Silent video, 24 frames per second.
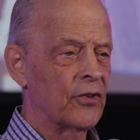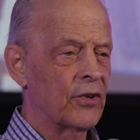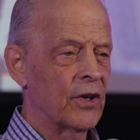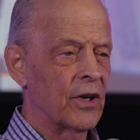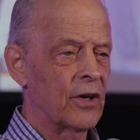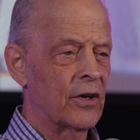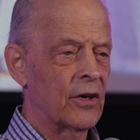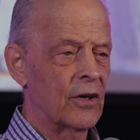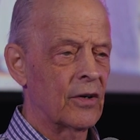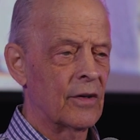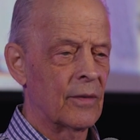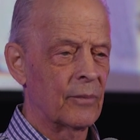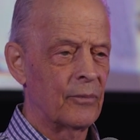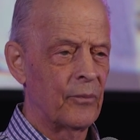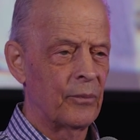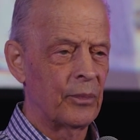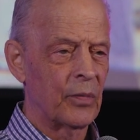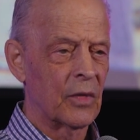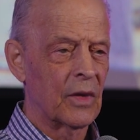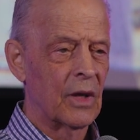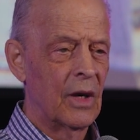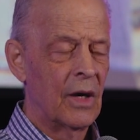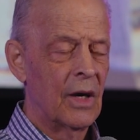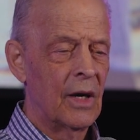center
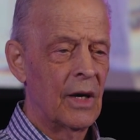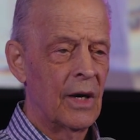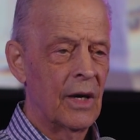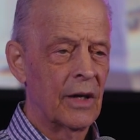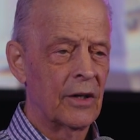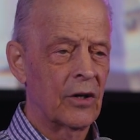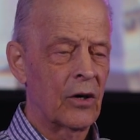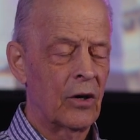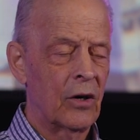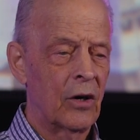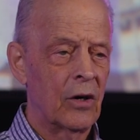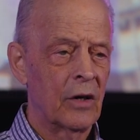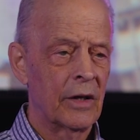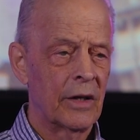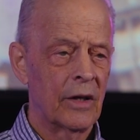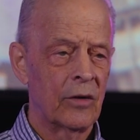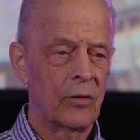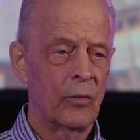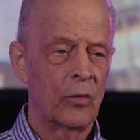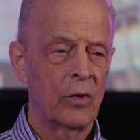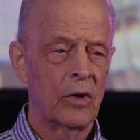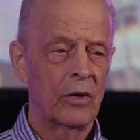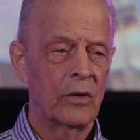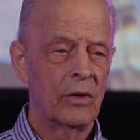at Carling
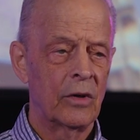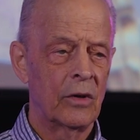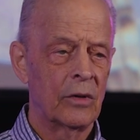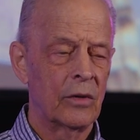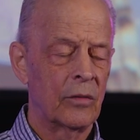and Wood